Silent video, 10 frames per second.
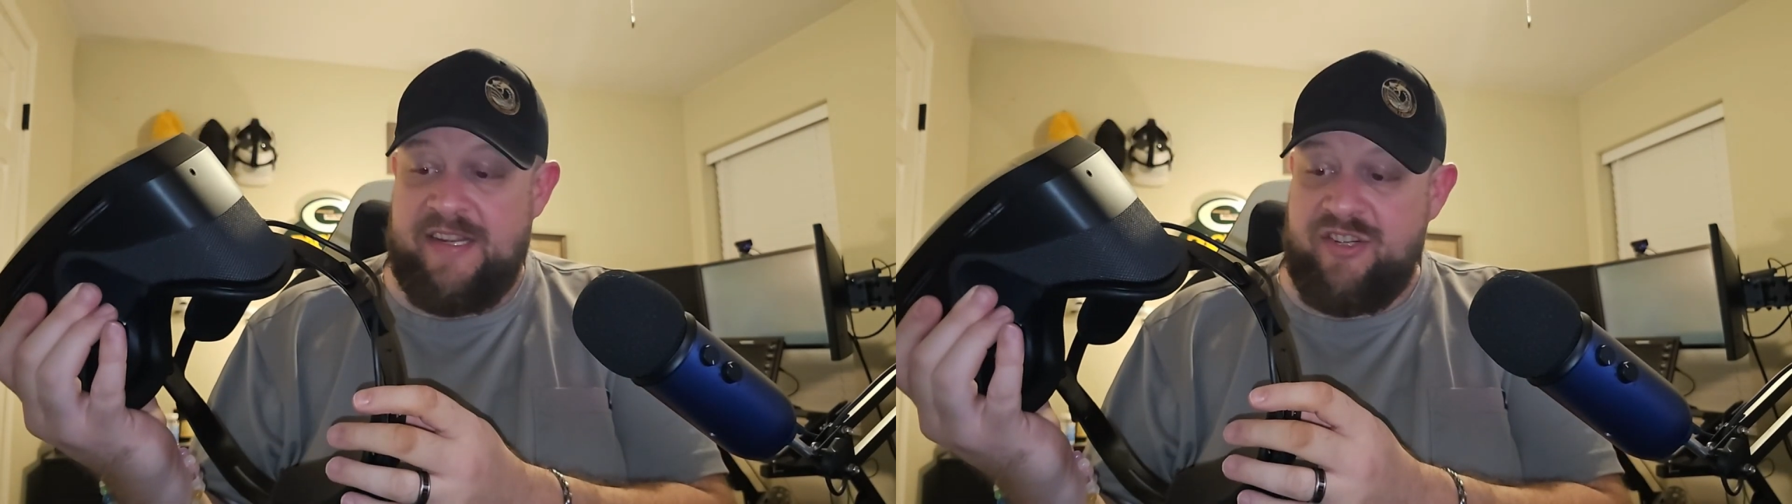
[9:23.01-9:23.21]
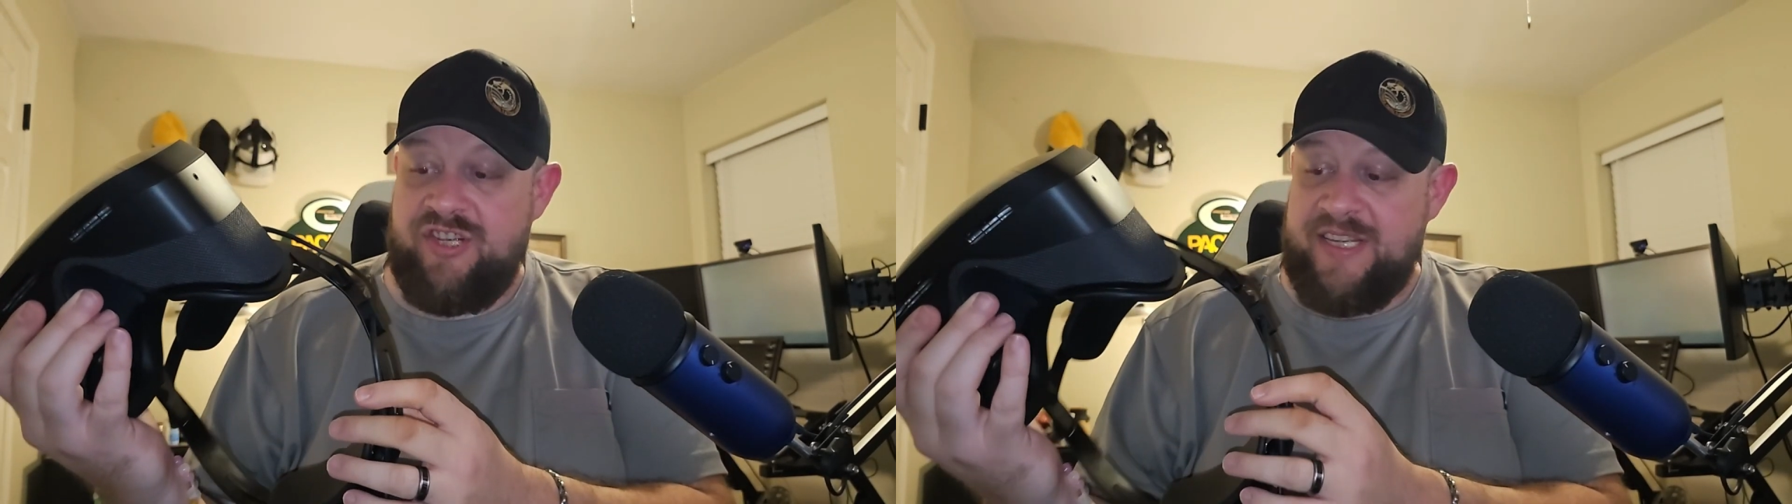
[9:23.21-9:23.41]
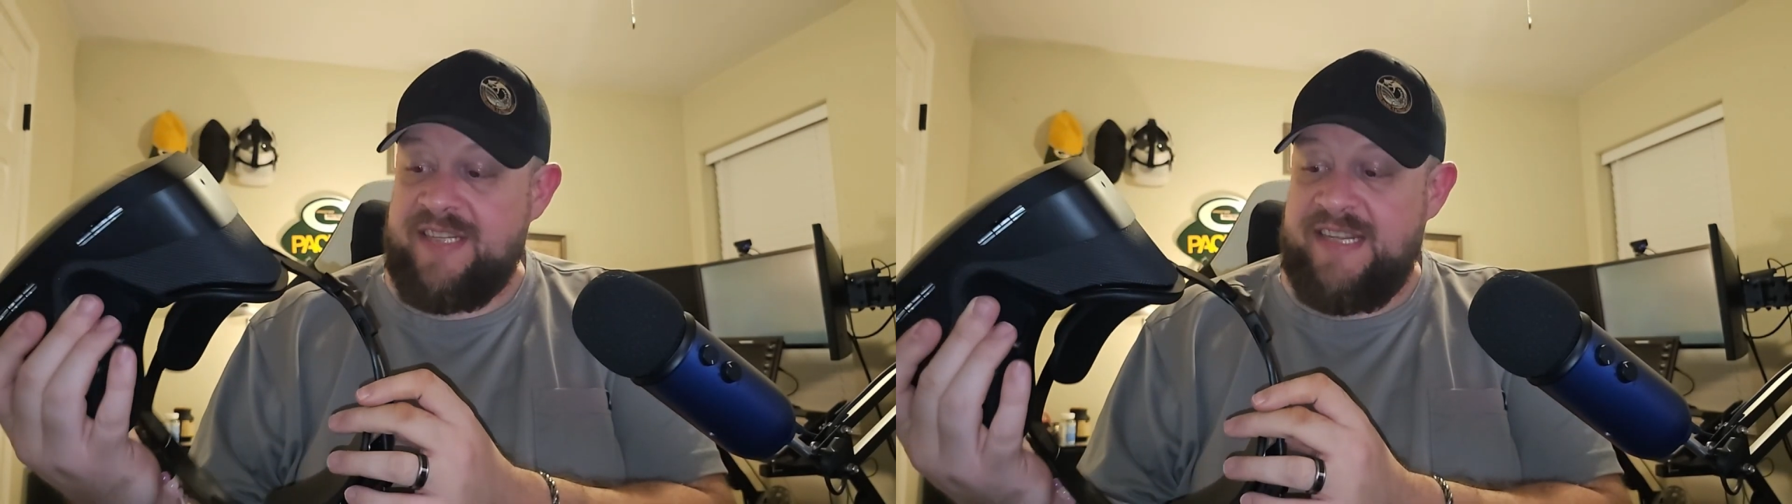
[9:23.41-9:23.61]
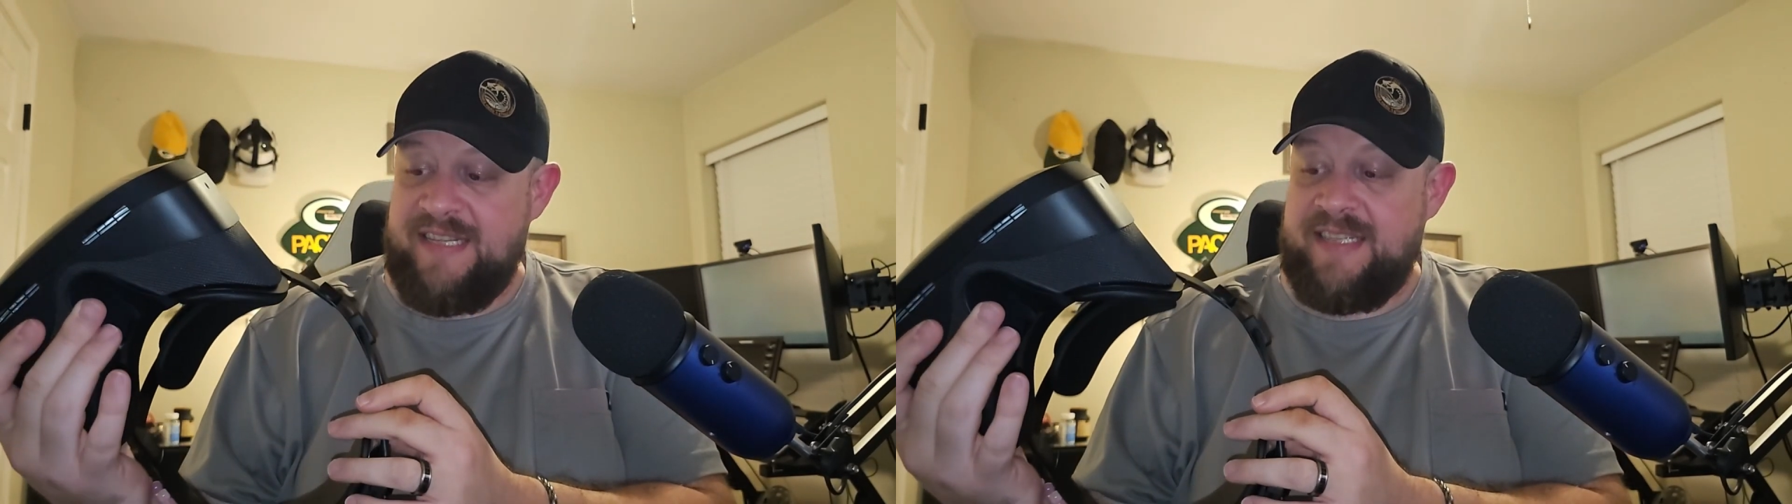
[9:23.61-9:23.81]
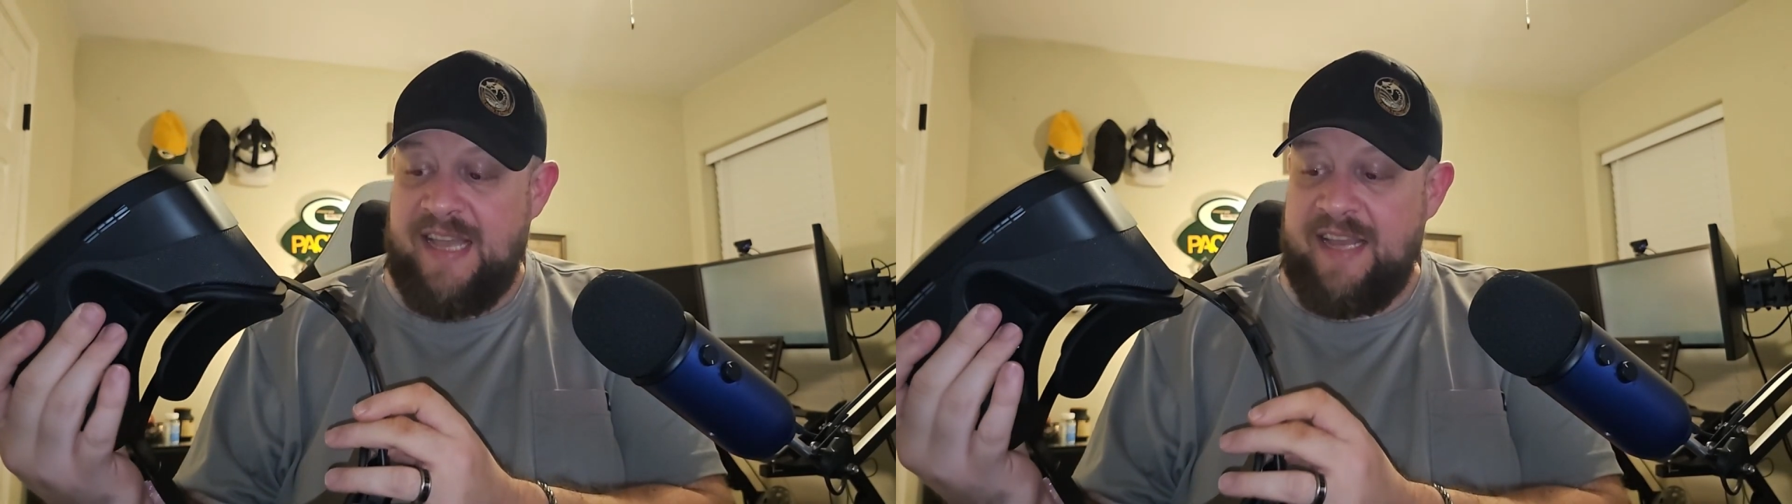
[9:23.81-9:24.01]
It's just
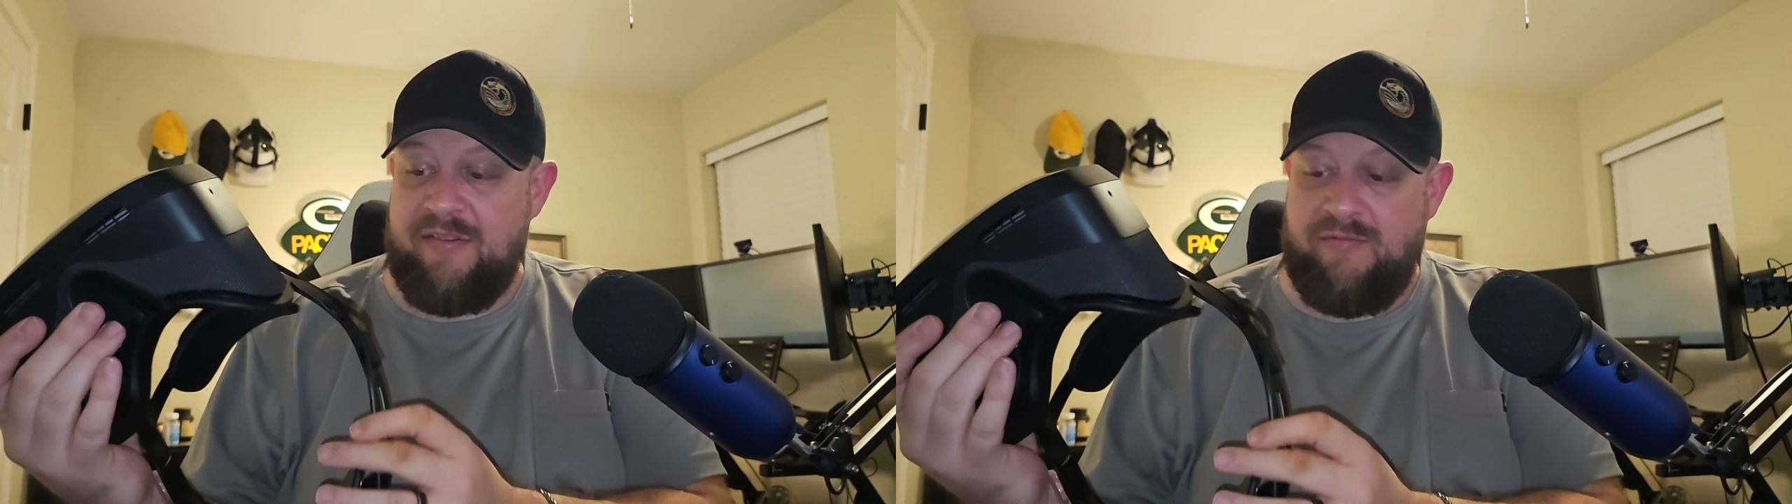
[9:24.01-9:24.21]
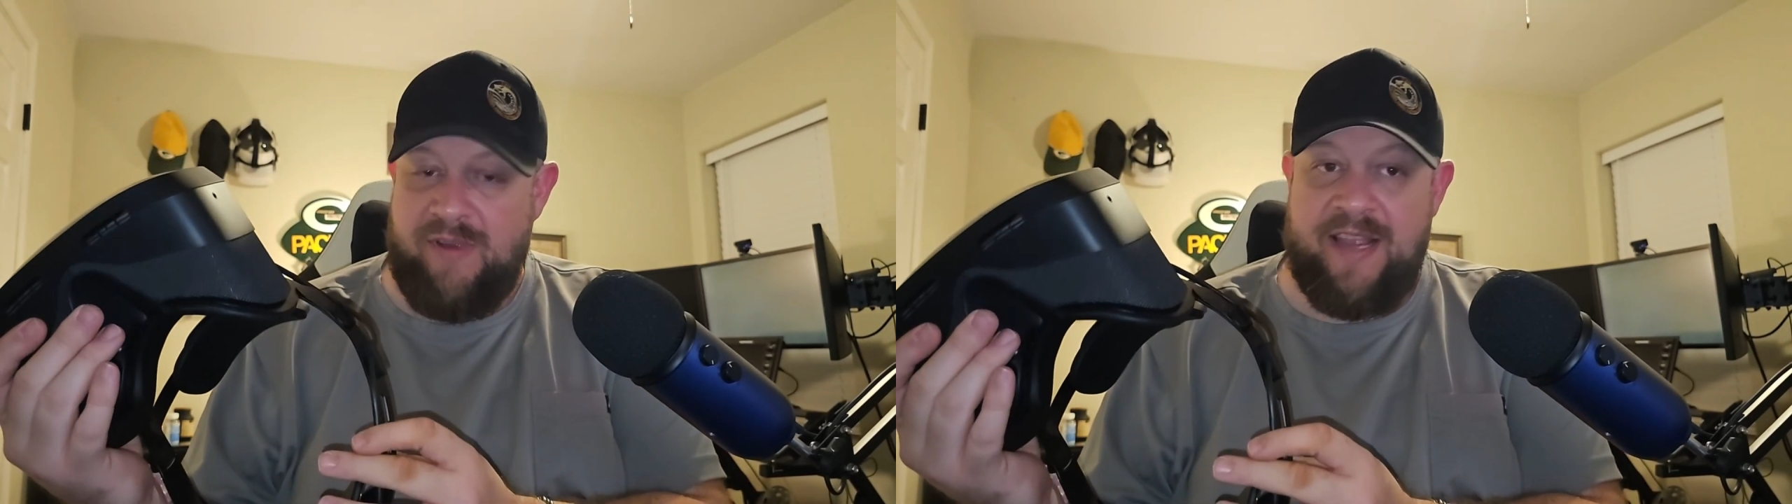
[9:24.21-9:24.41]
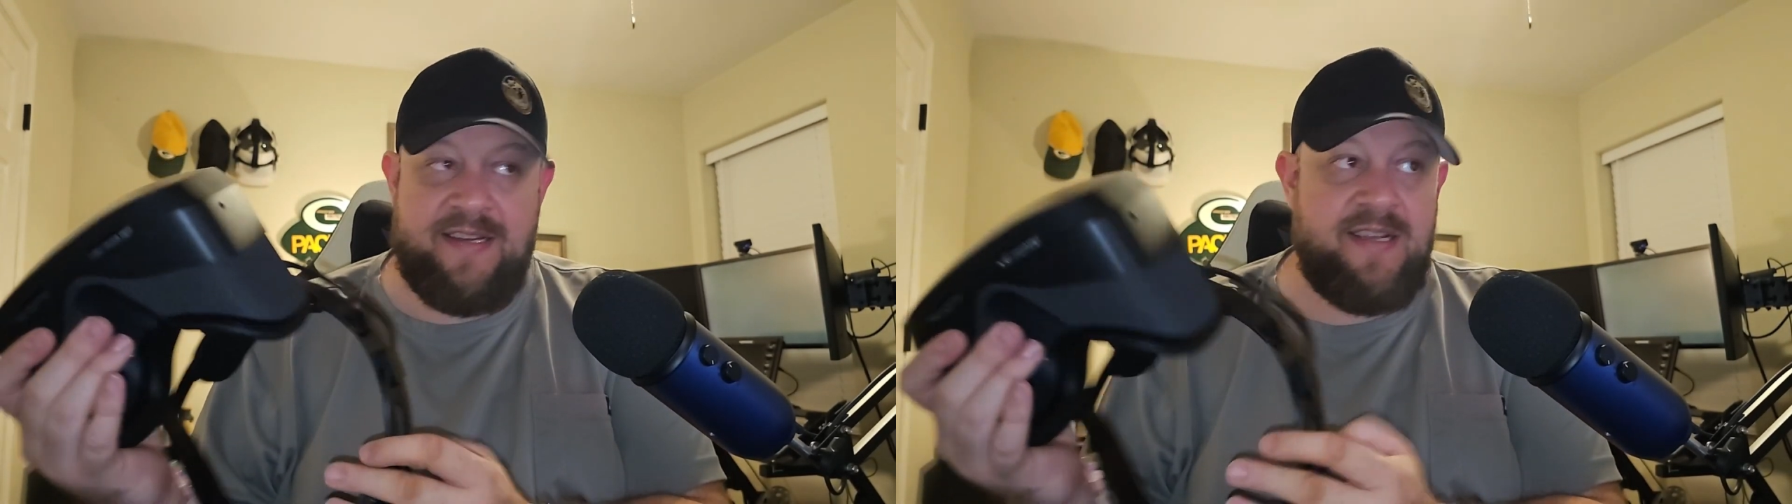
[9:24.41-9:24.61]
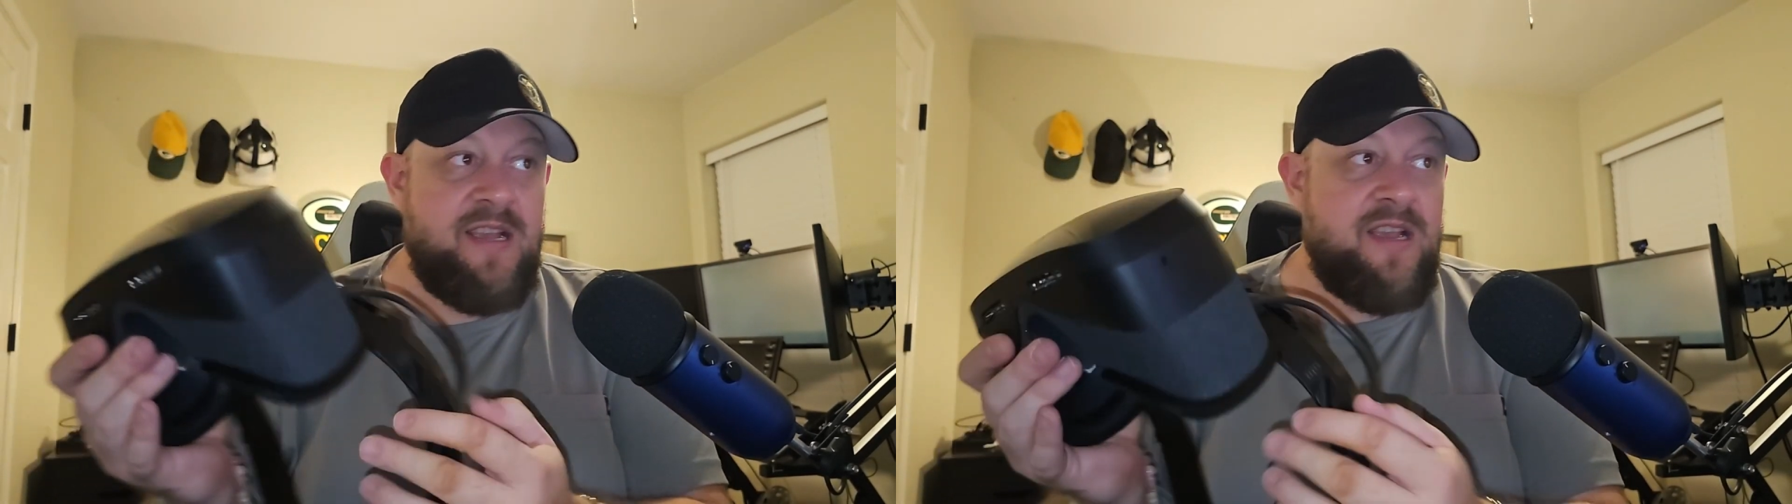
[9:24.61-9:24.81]
designed right.